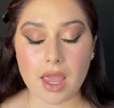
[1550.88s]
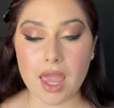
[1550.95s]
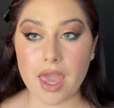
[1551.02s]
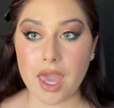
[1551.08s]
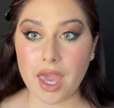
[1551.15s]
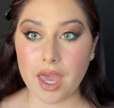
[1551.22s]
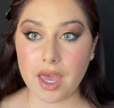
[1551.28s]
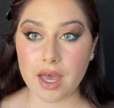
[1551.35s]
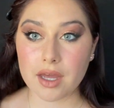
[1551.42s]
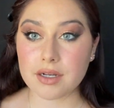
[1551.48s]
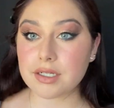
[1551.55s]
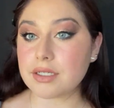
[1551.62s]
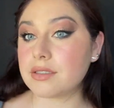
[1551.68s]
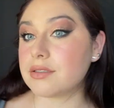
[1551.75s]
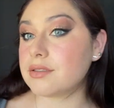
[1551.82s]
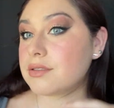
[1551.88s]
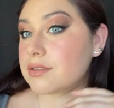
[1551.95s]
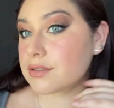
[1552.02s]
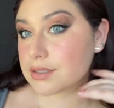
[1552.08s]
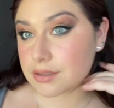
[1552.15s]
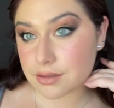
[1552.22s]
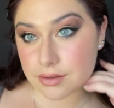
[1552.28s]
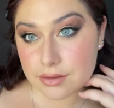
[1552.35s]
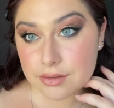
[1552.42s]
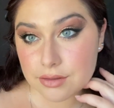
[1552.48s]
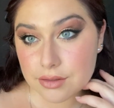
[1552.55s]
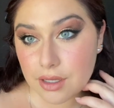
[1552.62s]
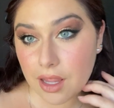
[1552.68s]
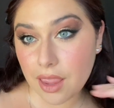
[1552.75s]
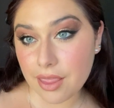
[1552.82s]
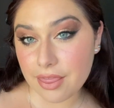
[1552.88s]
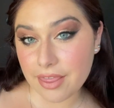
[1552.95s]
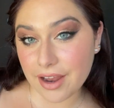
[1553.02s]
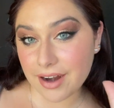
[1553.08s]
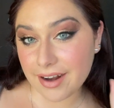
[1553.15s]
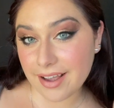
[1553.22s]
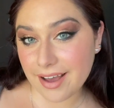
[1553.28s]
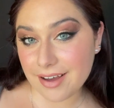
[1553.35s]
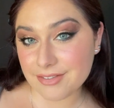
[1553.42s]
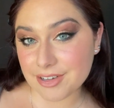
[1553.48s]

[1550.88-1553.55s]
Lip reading: And there you have